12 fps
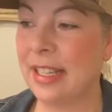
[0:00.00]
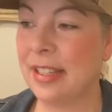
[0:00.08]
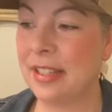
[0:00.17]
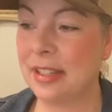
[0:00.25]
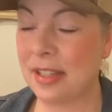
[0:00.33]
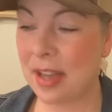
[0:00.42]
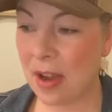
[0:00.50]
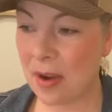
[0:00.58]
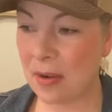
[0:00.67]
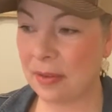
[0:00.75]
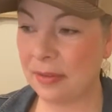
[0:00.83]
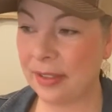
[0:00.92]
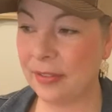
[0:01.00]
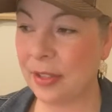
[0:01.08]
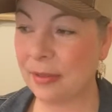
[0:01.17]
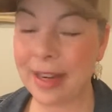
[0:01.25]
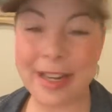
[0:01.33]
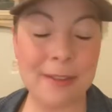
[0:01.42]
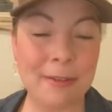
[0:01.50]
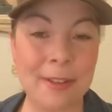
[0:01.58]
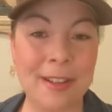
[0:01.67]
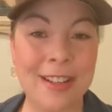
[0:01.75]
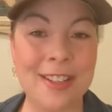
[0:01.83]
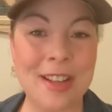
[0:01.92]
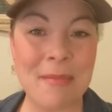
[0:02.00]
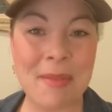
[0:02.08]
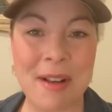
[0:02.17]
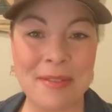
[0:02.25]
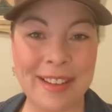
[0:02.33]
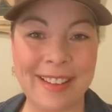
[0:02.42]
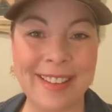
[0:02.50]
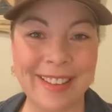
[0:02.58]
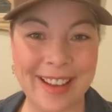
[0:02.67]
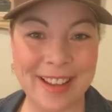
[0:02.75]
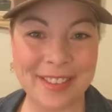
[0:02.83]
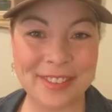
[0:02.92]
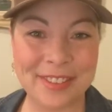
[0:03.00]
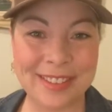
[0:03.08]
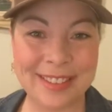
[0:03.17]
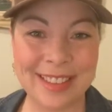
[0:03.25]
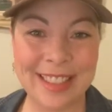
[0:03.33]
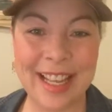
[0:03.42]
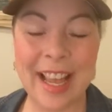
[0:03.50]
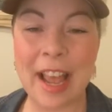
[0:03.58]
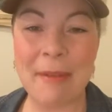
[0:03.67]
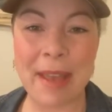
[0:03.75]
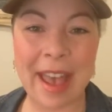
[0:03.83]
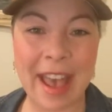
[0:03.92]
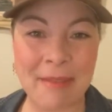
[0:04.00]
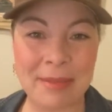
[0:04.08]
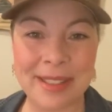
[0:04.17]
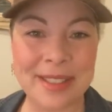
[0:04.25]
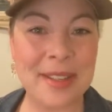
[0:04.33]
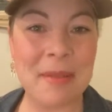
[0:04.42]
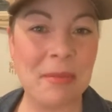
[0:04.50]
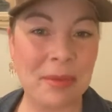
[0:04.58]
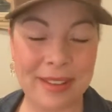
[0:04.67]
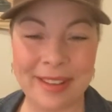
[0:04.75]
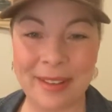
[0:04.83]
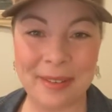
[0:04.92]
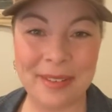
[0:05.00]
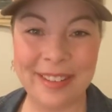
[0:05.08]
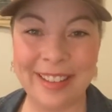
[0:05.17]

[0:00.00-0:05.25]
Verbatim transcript: So if you're ready for a jump off the cliff, I'm happy to jump with you.